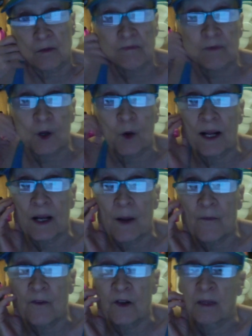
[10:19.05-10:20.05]
quite
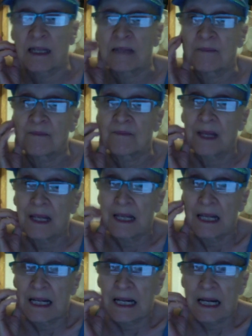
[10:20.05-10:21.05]
comfortably.
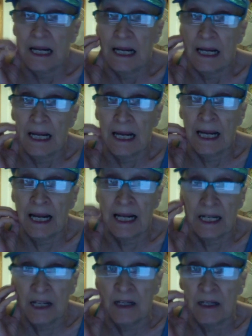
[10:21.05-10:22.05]
And I
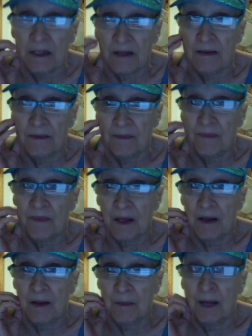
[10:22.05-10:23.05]
did it
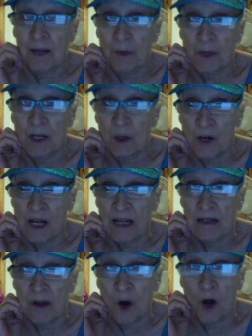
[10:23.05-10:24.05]
by
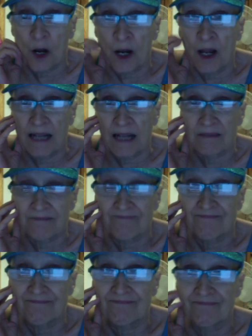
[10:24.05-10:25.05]
relearning online.
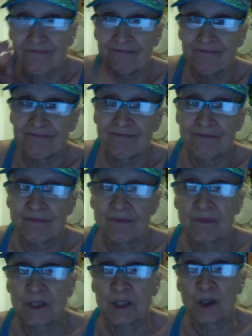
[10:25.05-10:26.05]

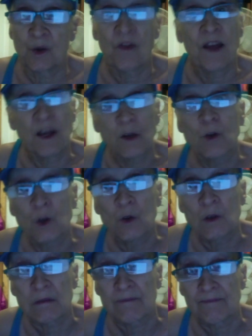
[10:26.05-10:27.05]
So thank you,
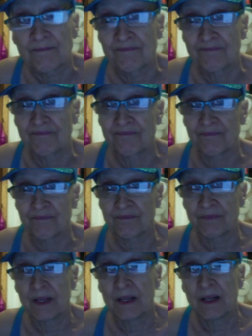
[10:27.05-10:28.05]
Google.
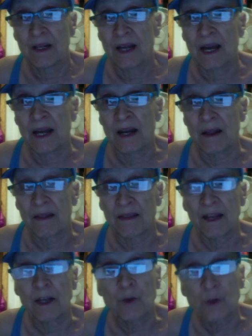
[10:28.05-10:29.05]
And
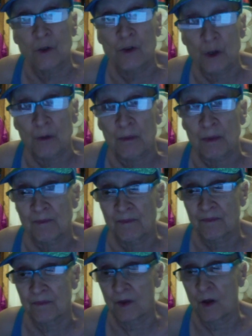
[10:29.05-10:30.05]
thank you, YouTube.
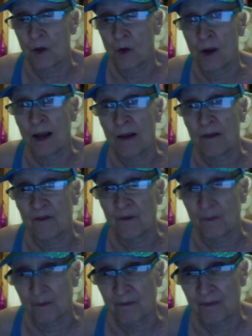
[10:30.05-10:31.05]
Although I'm
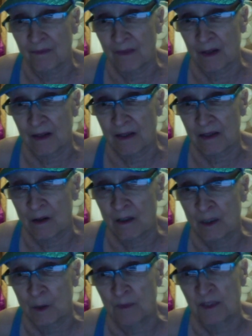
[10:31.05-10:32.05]

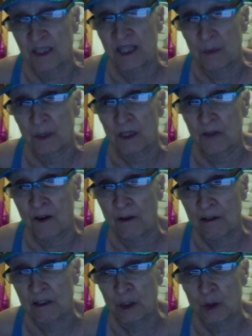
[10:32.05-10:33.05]
also upset with the
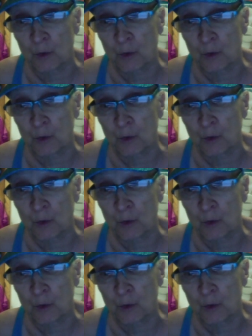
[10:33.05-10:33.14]
founders of